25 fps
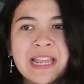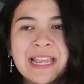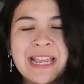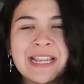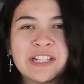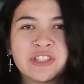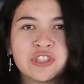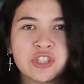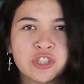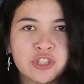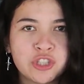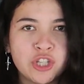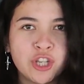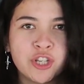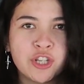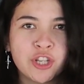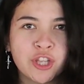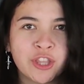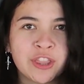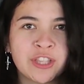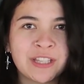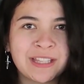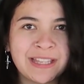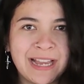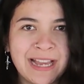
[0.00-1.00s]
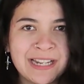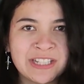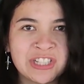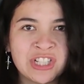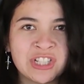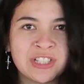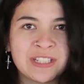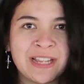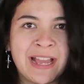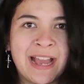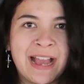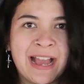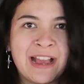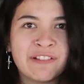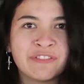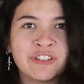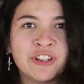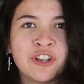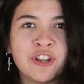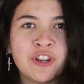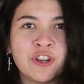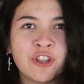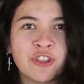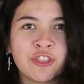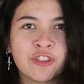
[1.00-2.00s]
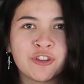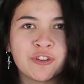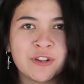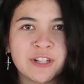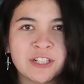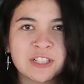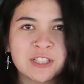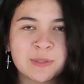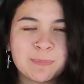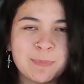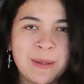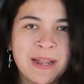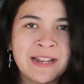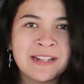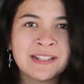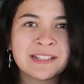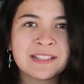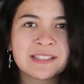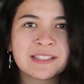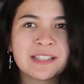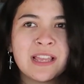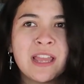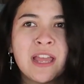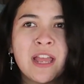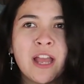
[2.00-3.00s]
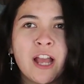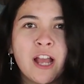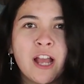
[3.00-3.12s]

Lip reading: it's just another gadget to have and another expense